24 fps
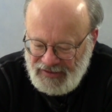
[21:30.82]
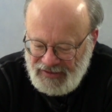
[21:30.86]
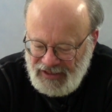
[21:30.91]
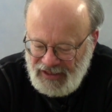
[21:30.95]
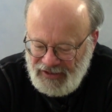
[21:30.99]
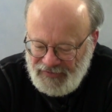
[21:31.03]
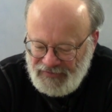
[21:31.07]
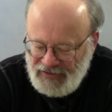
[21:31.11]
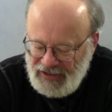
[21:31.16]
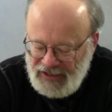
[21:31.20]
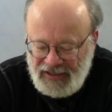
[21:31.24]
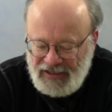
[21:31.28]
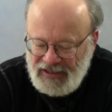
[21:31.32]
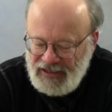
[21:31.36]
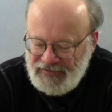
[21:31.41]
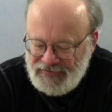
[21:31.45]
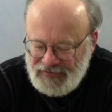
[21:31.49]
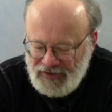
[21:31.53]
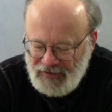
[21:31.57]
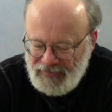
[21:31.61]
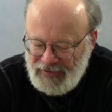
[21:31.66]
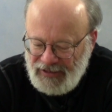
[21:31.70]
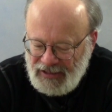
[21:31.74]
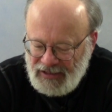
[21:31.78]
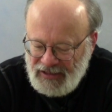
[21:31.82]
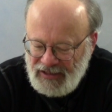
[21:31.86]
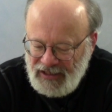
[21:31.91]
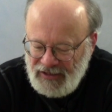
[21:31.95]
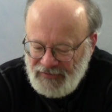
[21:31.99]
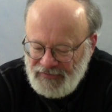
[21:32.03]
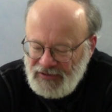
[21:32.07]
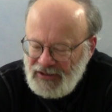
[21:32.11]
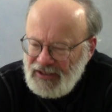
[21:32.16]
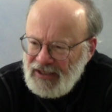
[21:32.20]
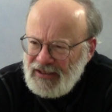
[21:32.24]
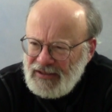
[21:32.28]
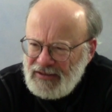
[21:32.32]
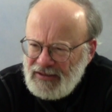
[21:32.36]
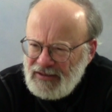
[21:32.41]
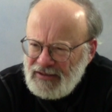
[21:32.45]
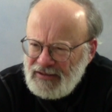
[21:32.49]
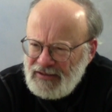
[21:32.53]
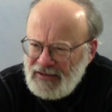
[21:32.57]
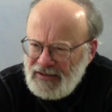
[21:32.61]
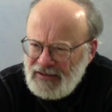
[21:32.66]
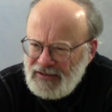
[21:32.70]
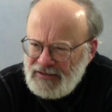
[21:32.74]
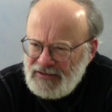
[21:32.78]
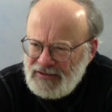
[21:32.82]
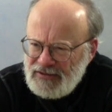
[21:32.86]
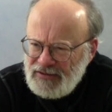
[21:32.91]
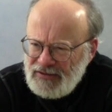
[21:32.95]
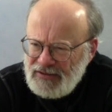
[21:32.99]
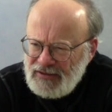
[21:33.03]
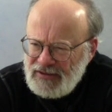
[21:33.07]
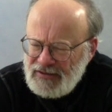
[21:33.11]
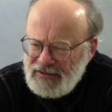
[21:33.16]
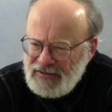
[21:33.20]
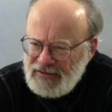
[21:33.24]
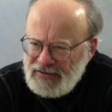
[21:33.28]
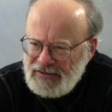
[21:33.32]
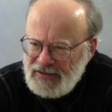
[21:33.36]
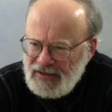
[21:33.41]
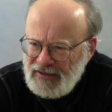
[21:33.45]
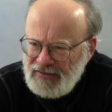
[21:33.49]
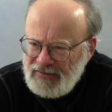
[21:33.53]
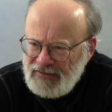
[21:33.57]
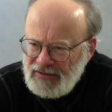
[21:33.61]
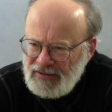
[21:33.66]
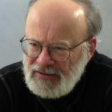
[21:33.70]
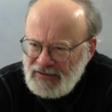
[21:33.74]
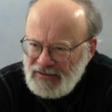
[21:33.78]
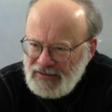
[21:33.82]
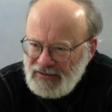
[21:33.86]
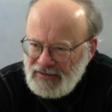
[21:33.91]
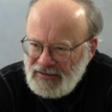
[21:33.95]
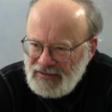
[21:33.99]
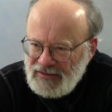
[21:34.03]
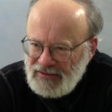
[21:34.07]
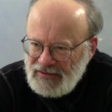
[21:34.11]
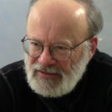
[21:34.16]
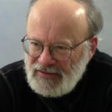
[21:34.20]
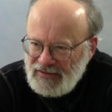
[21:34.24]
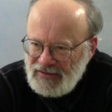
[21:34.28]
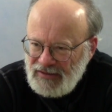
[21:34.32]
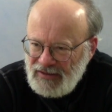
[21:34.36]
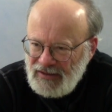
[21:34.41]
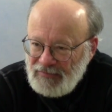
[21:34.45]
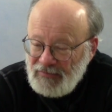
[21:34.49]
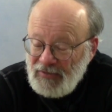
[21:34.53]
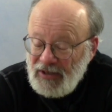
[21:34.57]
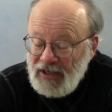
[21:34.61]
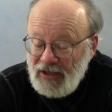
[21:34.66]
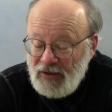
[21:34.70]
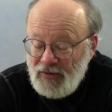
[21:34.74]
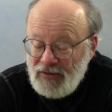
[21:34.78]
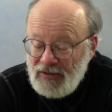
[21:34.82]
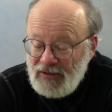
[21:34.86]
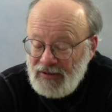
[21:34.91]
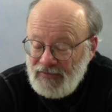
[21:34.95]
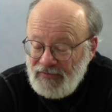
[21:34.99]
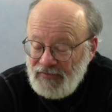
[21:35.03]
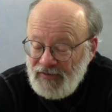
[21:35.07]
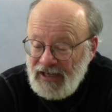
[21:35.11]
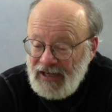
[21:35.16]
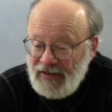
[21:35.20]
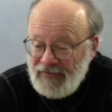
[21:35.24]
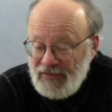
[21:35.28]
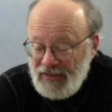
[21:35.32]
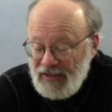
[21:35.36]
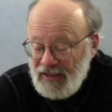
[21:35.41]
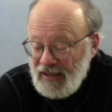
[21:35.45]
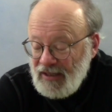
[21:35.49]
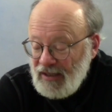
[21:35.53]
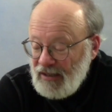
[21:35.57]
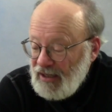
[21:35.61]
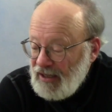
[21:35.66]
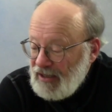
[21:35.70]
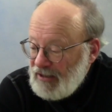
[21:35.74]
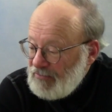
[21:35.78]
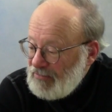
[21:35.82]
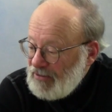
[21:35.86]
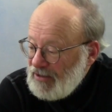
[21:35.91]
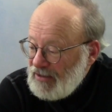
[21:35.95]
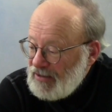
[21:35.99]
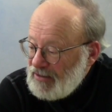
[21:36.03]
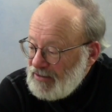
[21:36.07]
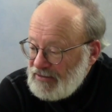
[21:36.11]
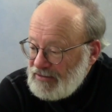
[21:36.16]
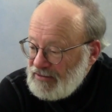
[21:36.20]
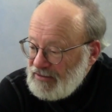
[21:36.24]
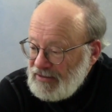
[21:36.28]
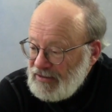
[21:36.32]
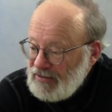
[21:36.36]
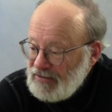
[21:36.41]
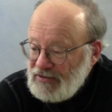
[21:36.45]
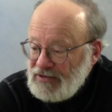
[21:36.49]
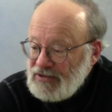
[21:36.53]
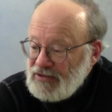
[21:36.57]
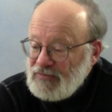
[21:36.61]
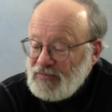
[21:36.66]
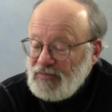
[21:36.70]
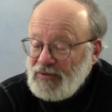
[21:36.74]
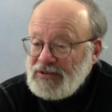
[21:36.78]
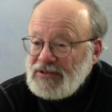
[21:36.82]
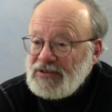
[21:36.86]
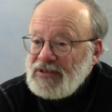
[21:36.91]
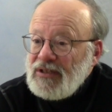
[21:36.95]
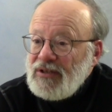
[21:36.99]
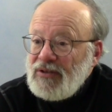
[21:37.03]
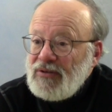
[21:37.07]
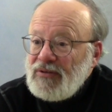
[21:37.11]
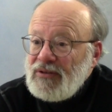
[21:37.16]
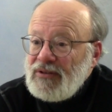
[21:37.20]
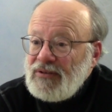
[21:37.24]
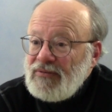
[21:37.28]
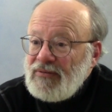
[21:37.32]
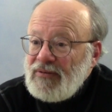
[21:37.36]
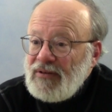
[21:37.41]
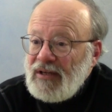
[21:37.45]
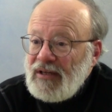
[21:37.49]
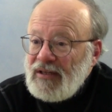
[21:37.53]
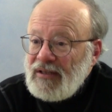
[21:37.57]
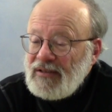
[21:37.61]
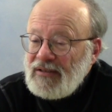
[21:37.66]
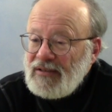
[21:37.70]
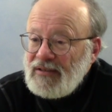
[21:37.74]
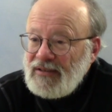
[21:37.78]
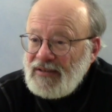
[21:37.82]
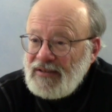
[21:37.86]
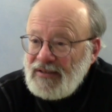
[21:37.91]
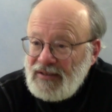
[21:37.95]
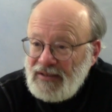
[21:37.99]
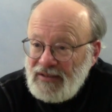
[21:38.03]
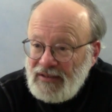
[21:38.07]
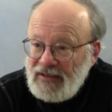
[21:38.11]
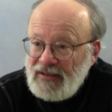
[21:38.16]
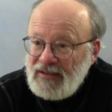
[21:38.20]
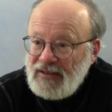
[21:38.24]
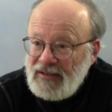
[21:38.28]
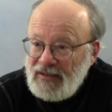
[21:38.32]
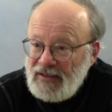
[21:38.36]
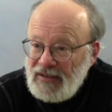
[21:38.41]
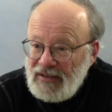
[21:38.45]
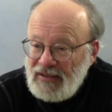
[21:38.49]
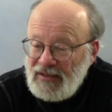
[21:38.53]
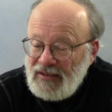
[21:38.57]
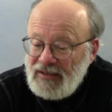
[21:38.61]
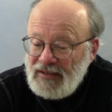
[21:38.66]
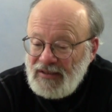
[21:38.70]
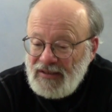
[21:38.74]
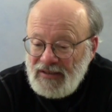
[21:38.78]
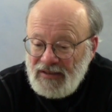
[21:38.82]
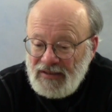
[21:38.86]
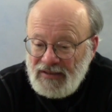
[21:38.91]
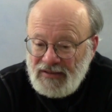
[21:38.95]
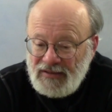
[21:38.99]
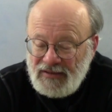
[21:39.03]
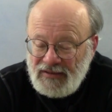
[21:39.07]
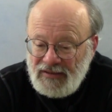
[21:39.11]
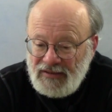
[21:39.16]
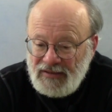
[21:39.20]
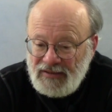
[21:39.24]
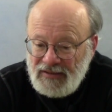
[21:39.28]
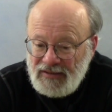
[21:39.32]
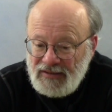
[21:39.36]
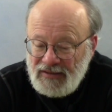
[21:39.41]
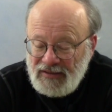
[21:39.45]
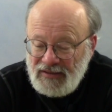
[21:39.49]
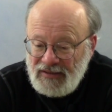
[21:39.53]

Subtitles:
have to go back to the FDA until he did a series of 7. But he quit at 5, thank God, because it just wasn't going well. And